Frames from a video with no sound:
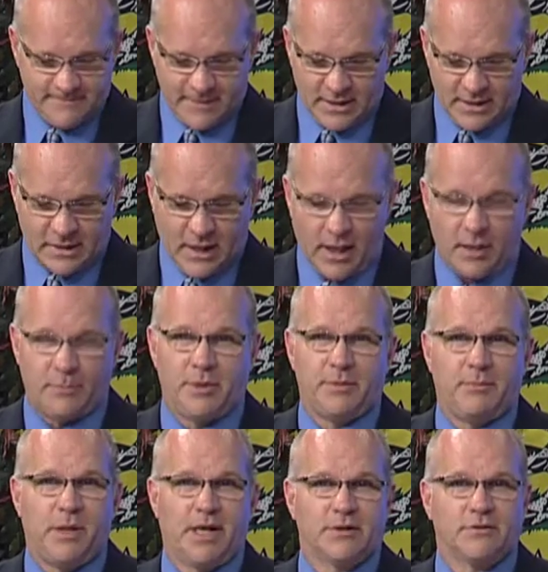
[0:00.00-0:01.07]
it's got to be
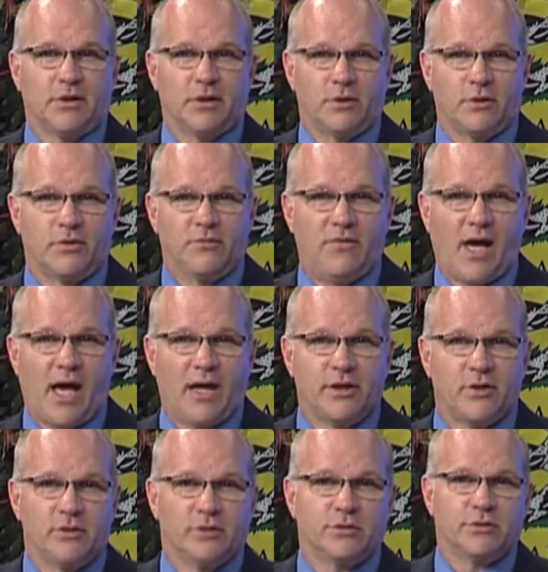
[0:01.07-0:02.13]
based on good
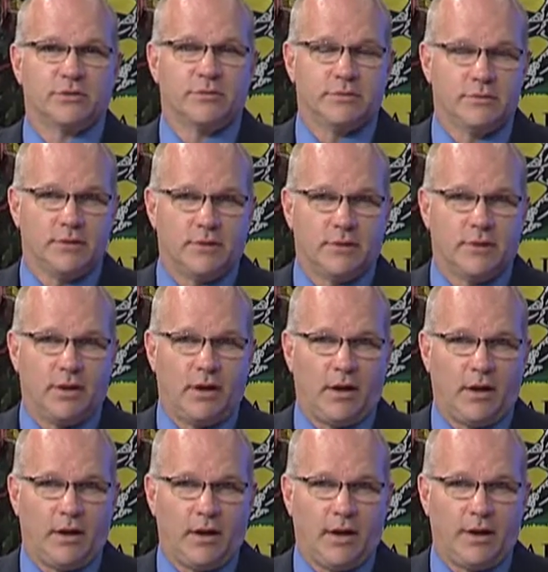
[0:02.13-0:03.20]
values,
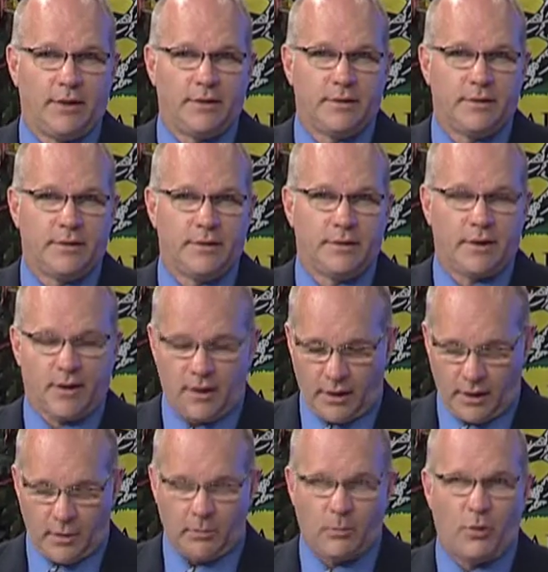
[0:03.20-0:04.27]
on uh,
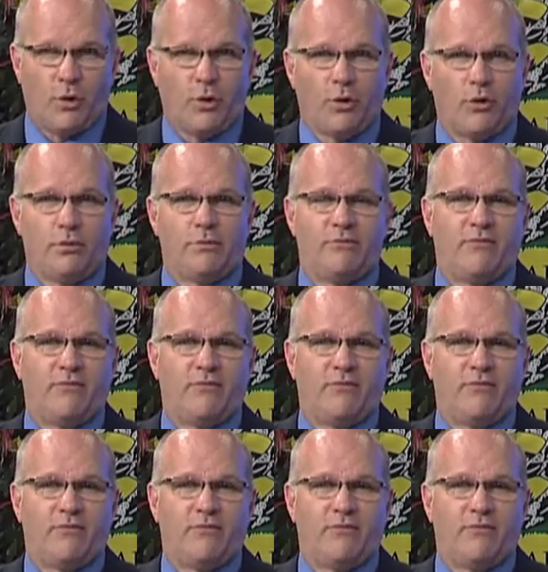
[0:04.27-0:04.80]
a moral